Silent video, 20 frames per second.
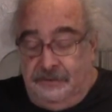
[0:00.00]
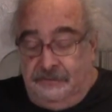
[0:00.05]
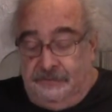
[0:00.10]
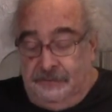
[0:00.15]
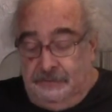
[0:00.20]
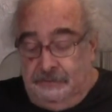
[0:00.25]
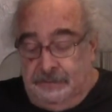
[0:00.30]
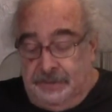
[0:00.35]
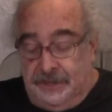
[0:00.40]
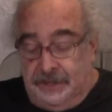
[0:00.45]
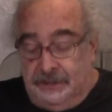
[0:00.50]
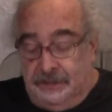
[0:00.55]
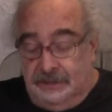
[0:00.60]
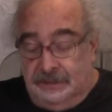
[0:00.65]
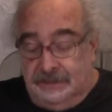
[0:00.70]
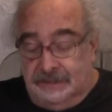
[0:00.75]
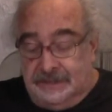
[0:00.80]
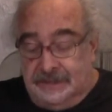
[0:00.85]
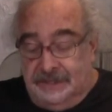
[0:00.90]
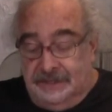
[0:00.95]
for
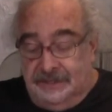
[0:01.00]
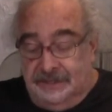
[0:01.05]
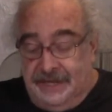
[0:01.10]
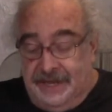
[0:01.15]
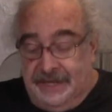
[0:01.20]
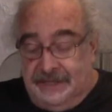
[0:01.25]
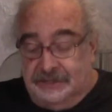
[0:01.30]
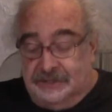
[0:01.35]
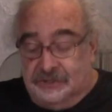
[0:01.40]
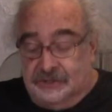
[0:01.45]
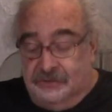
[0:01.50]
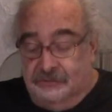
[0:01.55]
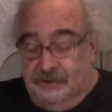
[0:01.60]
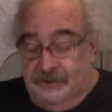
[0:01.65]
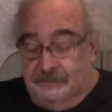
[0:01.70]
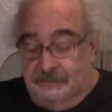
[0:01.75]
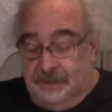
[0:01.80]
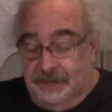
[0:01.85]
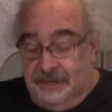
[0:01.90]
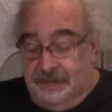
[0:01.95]
bills alleged to
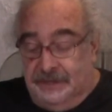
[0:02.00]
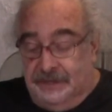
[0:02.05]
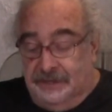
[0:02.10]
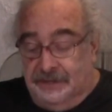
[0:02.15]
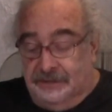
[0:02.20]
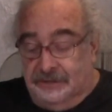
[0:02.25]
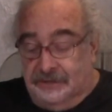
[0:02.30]
have been